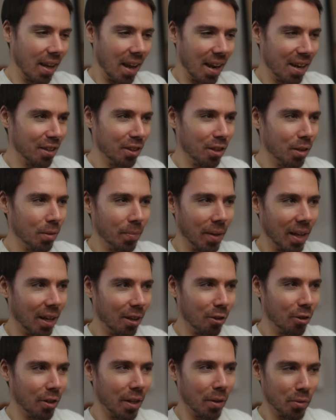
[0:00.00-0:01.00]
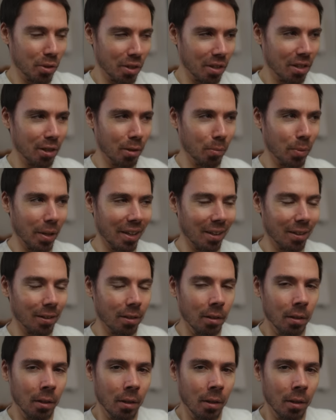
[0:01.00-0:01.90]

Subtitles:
edit them. I don't know. That was a deal breaker.